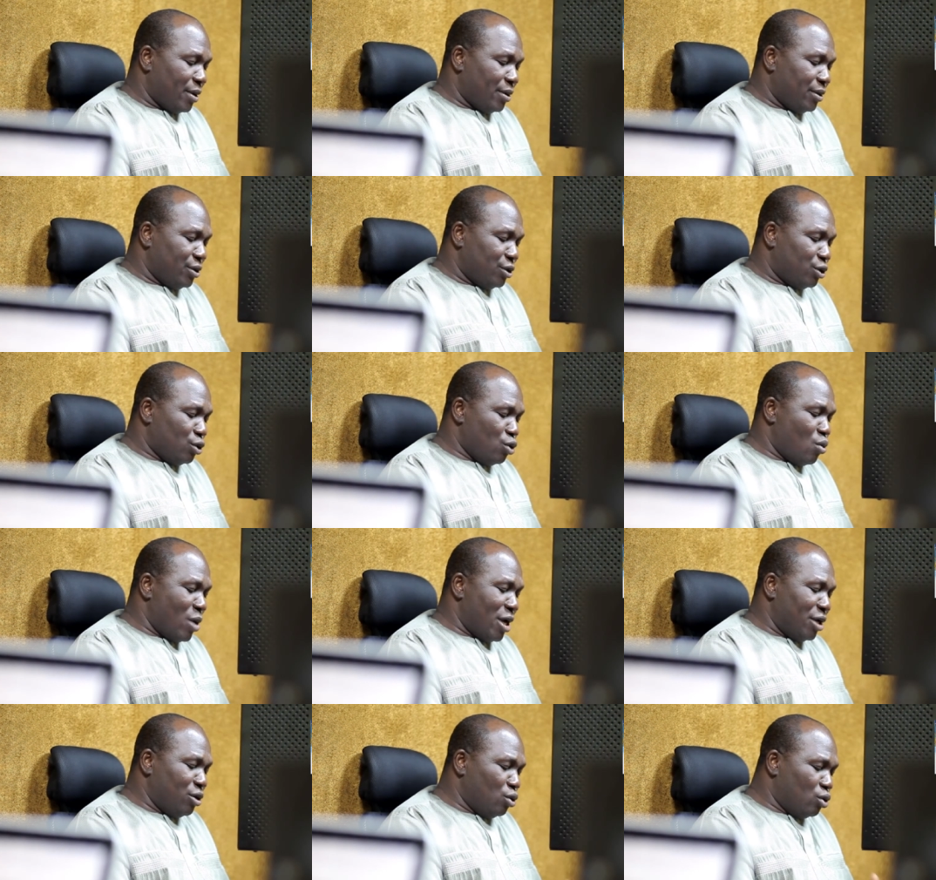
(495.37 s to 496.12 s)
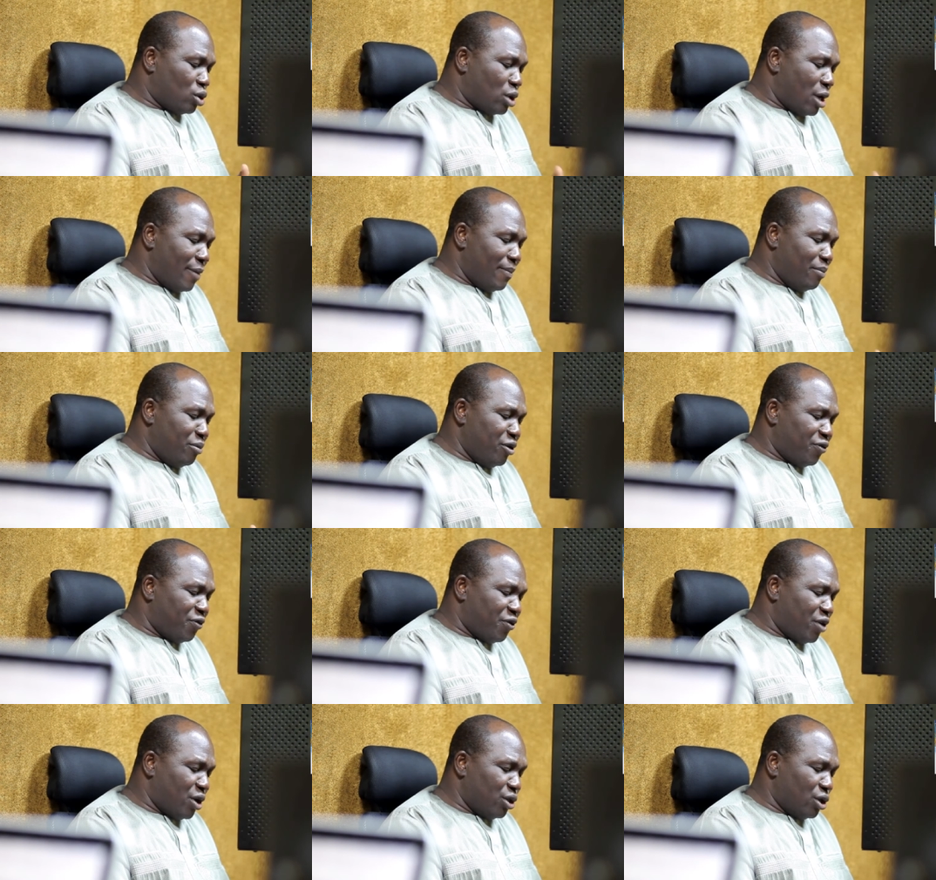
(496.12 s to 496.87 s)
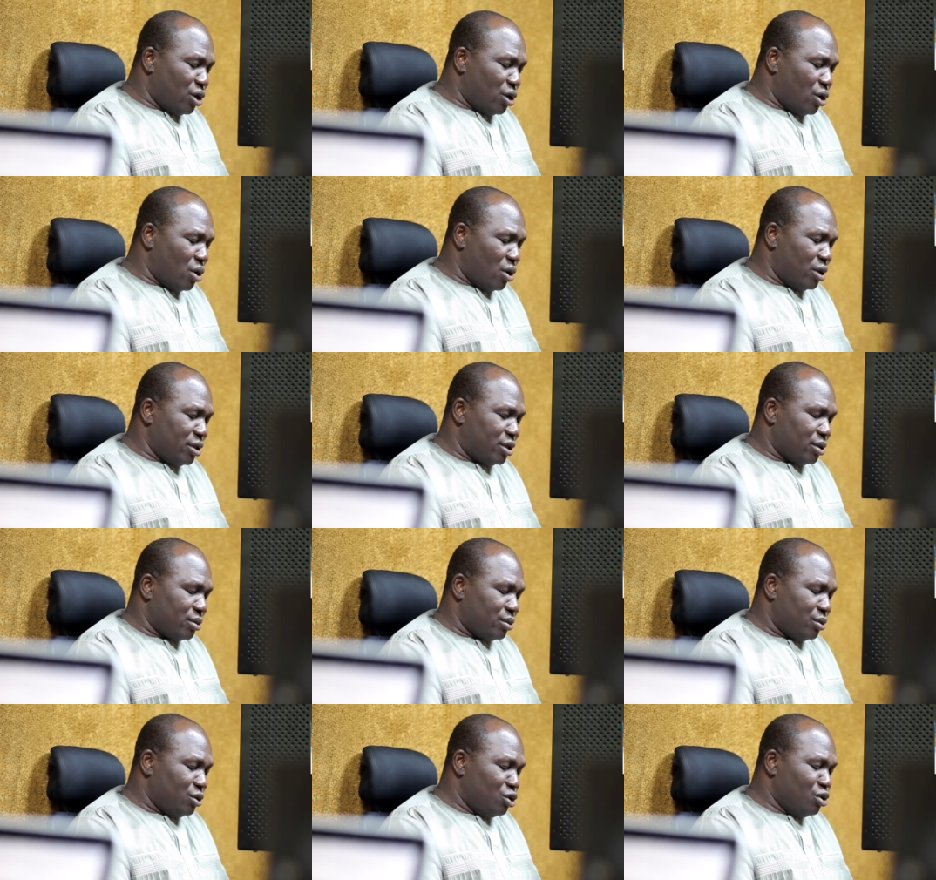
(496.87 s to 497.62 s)
So when you come before the Lord,
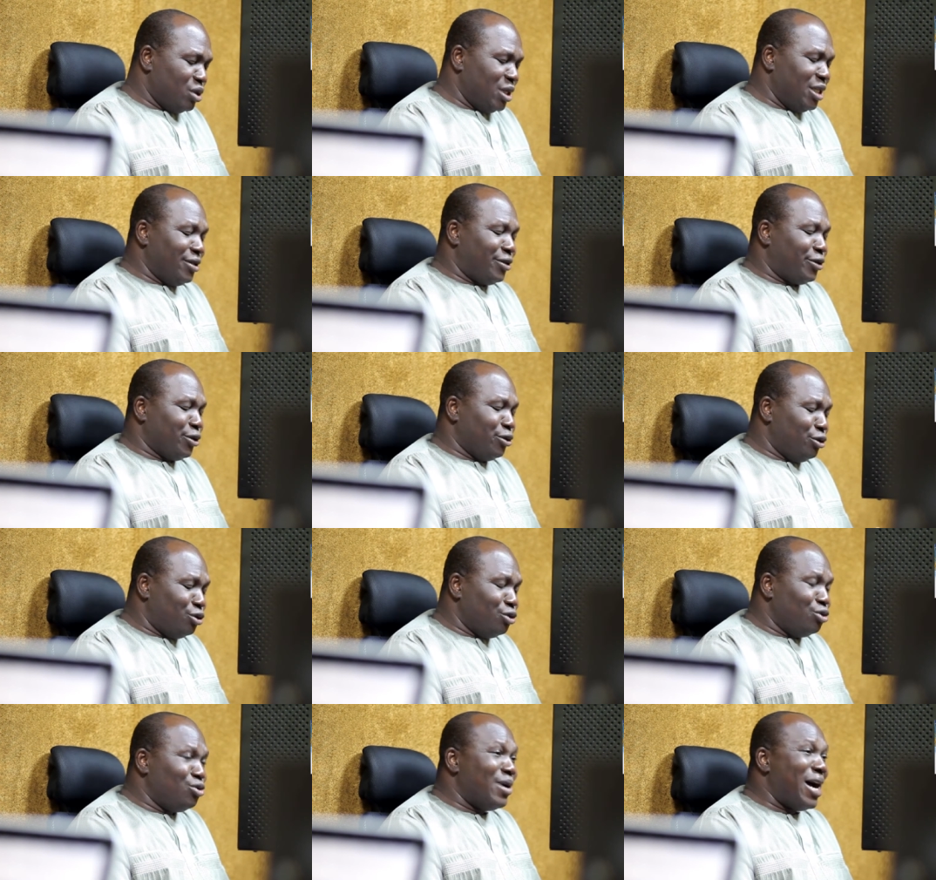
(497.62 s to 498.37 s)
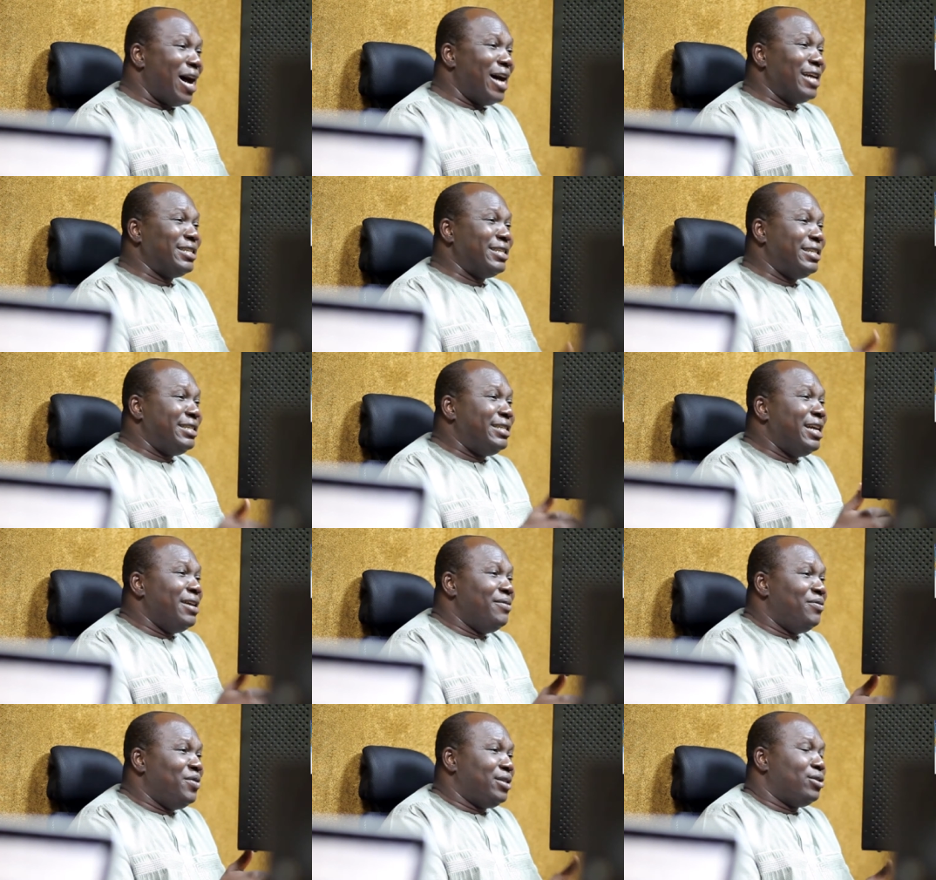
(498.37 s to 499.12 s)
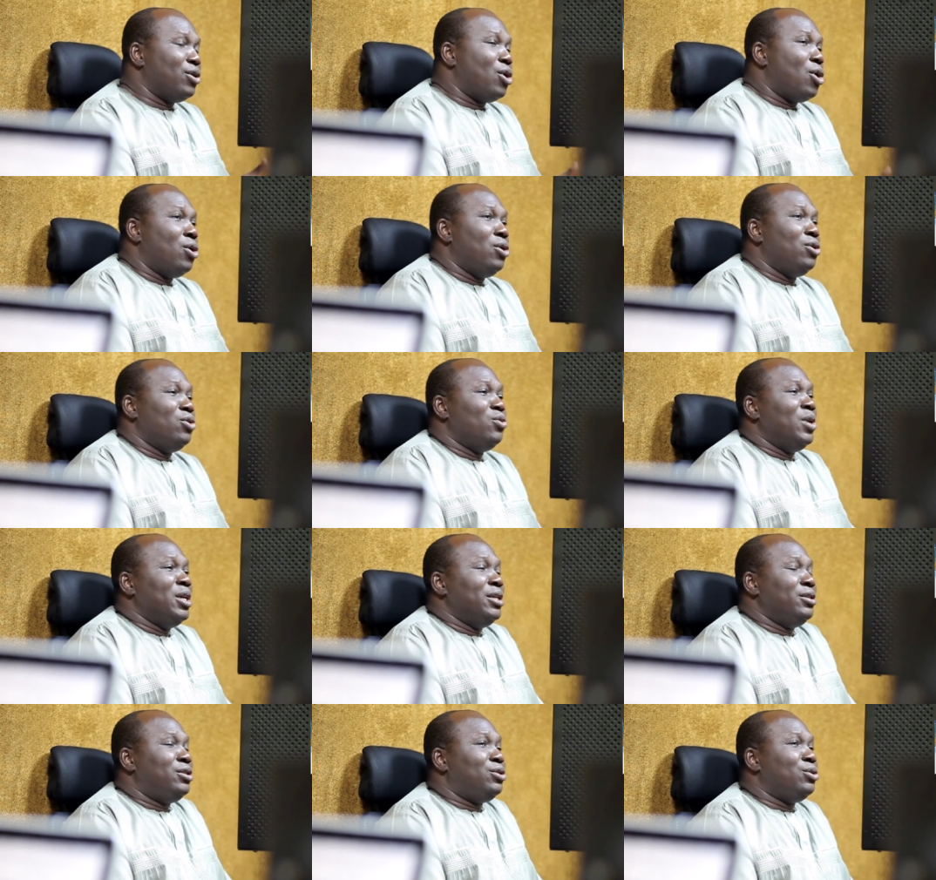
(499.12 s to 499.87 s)
you need to do as David
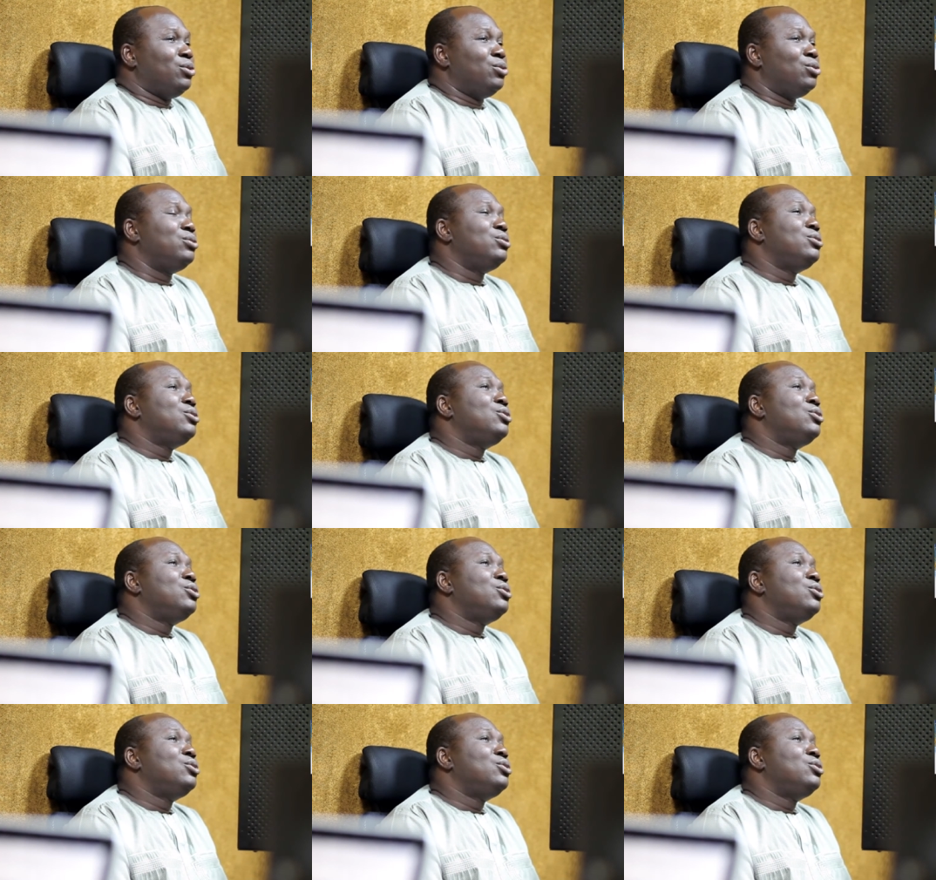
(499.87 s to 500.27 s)
always do,